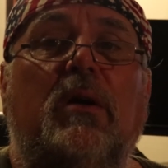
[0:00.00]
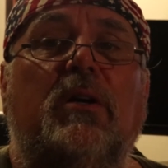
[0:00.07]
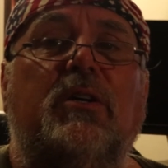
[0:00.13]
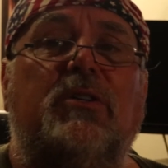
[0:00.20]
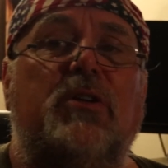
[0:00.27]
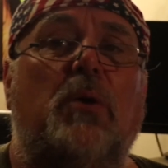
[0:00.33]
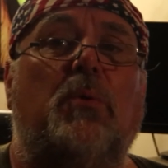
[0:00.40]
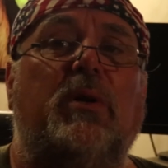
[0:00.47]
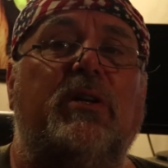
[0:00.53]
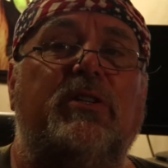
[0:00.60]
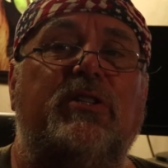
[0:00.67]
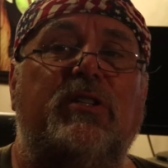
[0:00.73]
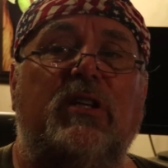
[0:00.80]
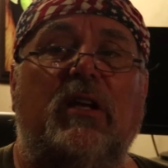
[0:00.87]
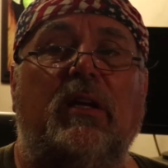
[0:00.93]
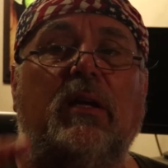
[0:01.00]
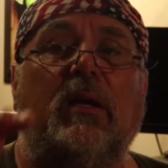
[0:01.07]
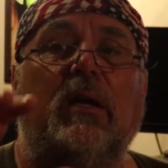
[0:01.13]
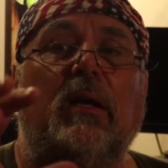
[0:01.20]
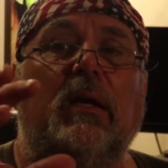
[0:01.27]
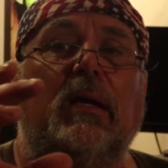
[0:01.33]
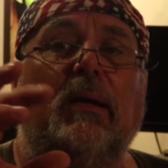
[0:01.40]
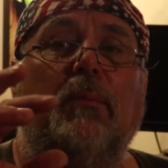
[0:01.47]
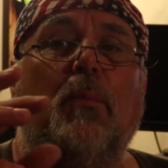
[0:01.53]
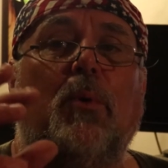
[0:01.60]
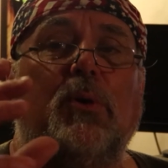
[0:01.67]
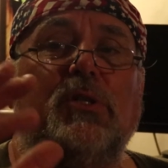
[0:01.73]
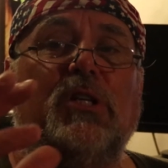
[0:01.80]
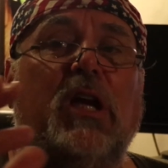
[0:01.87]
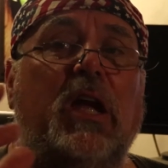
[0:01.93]
because I want to see
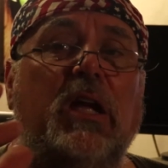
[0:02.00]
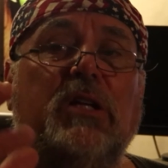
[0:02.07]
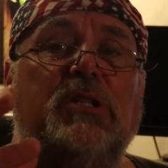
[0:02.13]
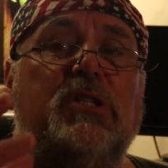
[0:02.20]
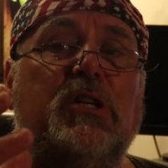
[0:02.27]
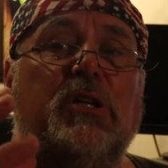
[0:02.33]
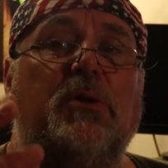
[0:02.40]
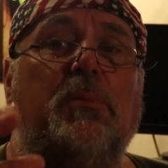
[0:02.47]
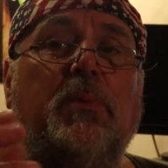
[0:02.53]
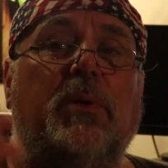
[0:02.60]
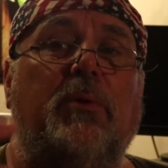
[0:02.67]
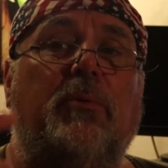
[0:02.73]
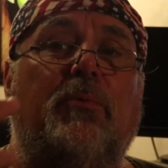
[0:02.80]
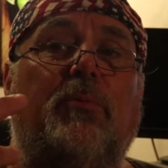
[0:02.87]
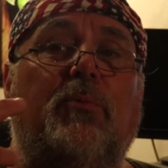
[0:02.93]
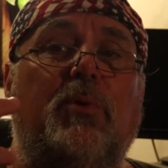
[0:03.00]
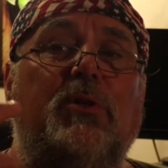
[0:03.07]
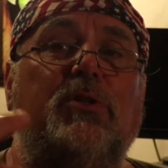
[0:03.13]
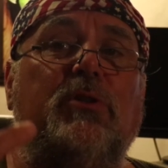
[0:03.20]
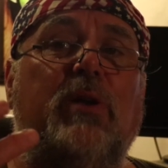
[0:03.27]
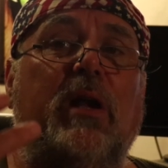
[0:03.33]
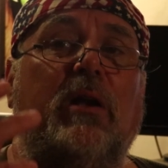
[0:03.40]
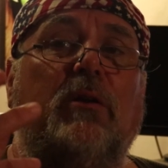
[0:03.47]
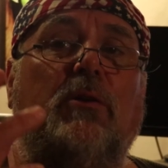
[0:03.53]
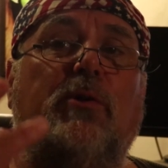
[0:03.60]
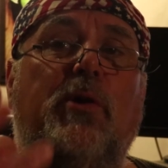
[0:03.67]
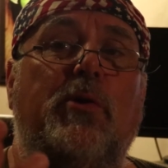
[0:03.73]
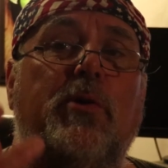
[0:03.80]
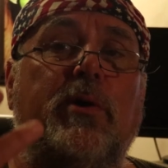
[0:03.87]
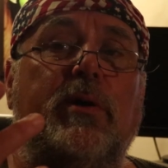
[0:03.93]
more change in them, and if we shoot at a
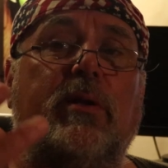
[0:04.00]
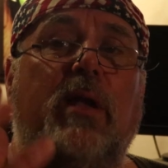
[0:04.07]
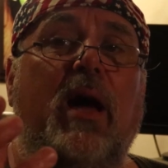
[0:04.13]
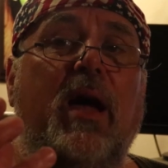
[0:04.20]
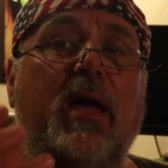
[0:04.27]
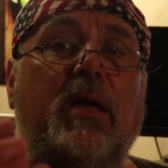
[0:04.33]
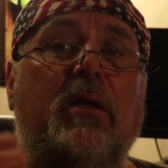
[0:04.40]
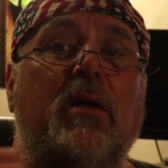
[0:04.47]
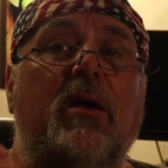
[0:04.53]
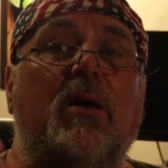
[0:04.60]
lower light,